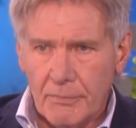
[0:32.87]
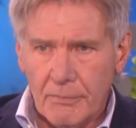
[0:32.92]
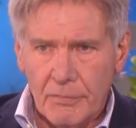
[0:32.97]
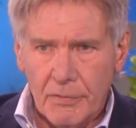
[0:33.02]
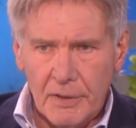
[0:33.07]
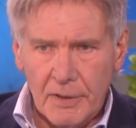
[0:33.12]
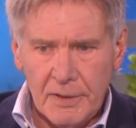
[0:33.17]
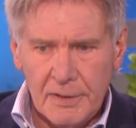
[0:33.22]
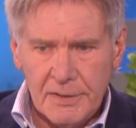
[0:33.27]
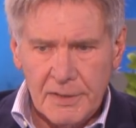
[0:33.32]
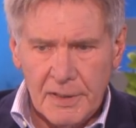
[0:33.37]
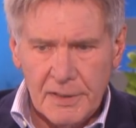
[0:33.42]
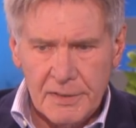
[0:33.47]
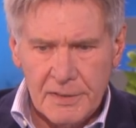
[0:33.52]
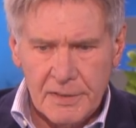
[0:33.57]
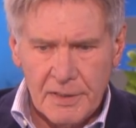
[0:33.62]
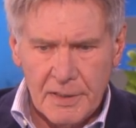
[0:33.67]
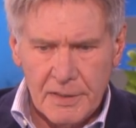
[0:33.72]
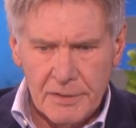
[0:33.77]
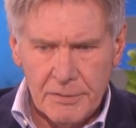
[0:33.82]
really tight
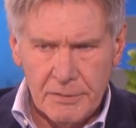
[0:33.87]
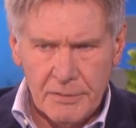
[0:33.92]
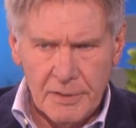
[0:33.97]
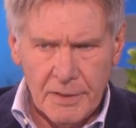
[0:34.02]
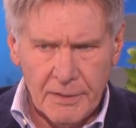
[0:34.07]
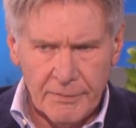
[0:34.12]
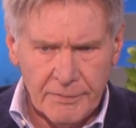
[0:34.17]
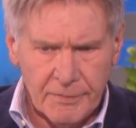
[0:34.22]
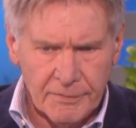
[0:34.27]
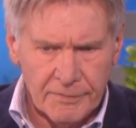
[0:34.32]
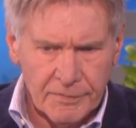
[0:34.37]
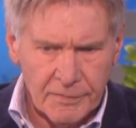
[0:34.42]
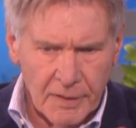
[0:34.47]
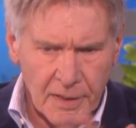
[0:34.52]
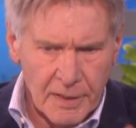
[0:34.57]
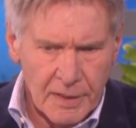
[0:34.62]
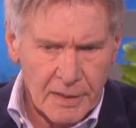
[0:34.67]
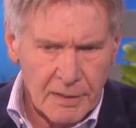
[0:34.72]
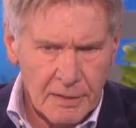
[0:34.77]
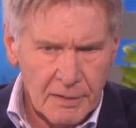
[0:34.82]
schedule and I have to
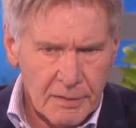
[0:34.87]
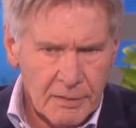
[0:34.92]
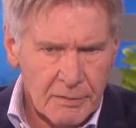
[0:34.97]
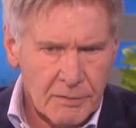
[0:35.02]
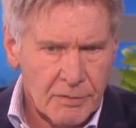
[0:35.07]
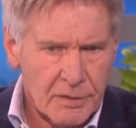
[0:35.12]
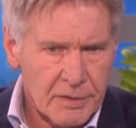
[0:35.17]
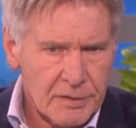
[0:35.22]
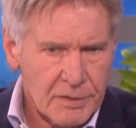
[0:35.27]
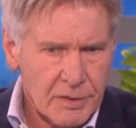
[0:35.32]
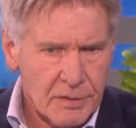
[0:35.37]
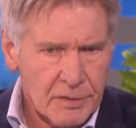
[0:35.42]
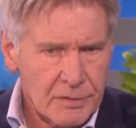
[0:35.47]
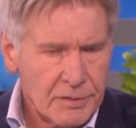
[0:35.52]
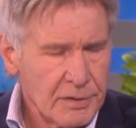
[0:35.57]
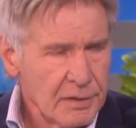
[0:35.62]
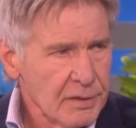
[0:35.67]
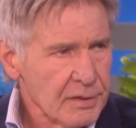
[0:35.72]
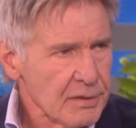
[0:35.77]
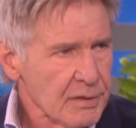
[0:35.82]
fly across the
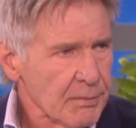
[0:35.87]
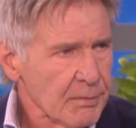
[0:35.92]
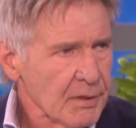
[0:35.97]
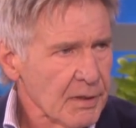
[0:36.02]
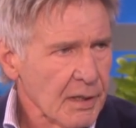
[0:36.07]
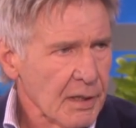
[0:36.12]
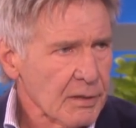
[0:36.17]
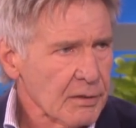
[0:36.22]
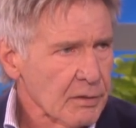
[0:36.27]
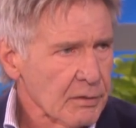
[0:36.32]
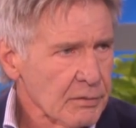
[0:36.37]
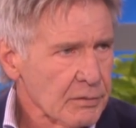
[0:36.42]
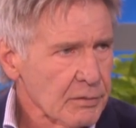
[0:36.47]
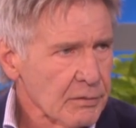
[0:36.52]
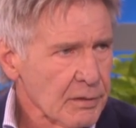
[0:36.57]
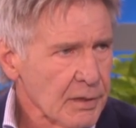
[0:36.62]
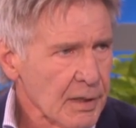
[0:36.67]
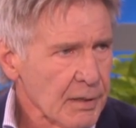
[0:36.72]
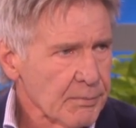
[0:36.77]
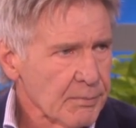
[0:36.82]
ocean or something, I don't
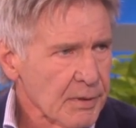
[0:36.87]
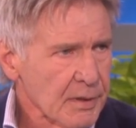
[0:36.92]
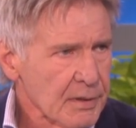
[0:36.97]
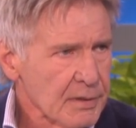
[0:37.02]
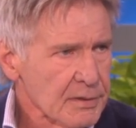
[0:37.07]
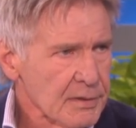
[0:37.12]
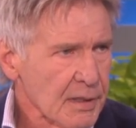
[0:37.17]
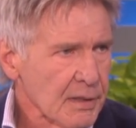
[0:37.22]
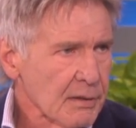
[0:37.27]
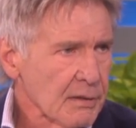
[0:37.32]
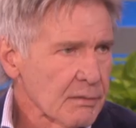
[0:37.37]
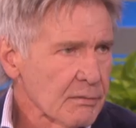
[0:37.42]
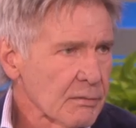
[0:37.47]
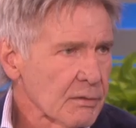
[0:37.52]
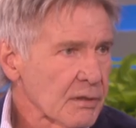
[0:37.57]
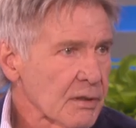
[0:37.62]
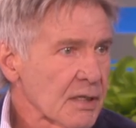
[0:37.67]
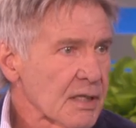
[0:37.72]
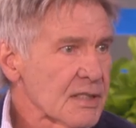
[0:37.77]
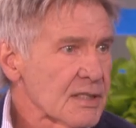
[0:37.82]
do that because I
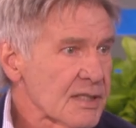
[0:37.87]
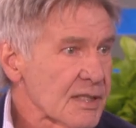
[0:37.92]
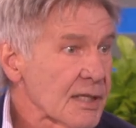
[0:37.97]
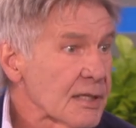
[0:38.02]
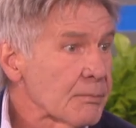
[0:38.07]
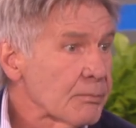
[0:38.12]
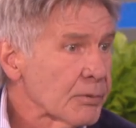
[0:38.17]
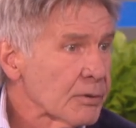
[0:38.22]
can sleep.